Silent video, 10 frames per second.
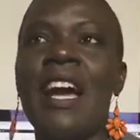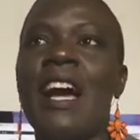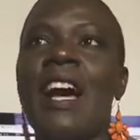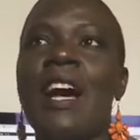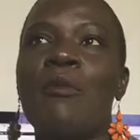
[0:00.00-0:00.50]

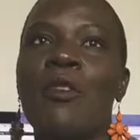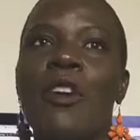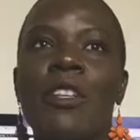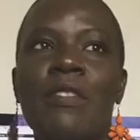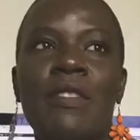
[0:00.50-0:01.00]
or
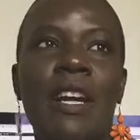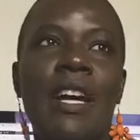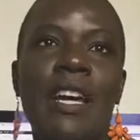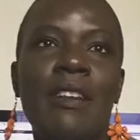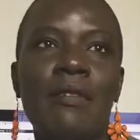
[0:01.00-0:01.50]
Holly
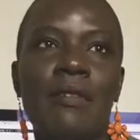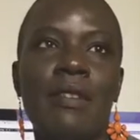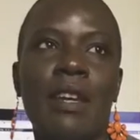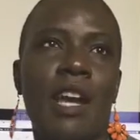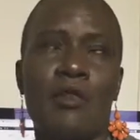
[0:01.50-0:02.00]
5.
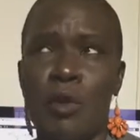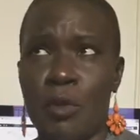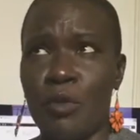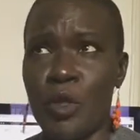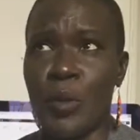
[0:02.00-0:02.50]
I can't
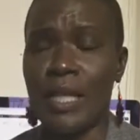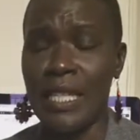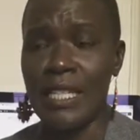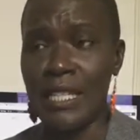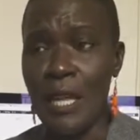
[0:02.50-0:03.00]
remember which one it
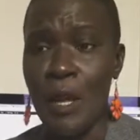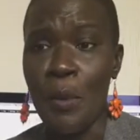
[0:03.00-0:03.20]
is.